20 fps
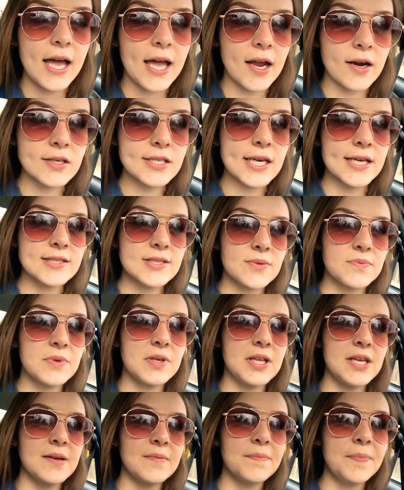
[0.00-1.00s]
Hair ties are
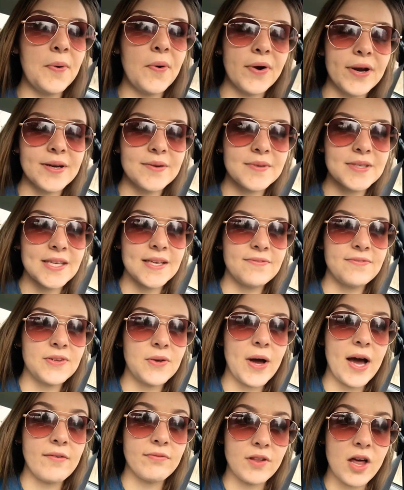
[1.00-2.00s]
really important if
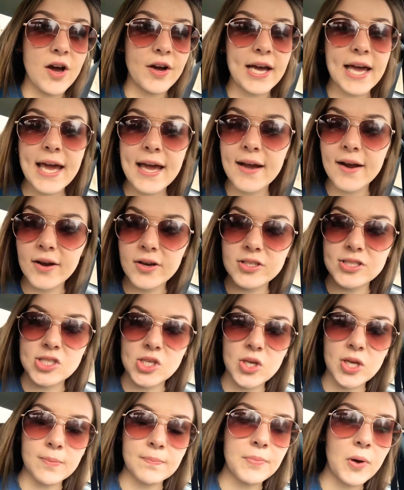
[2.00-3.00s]
you have long hair,
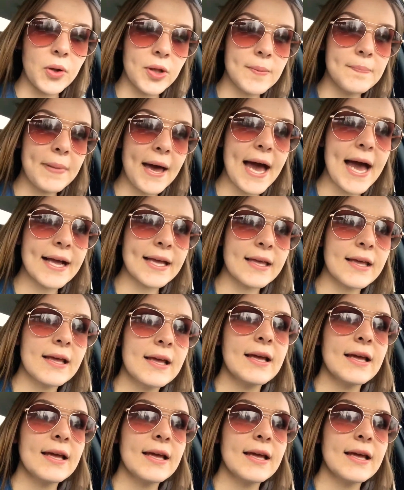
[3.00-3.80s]
so you can pull it back,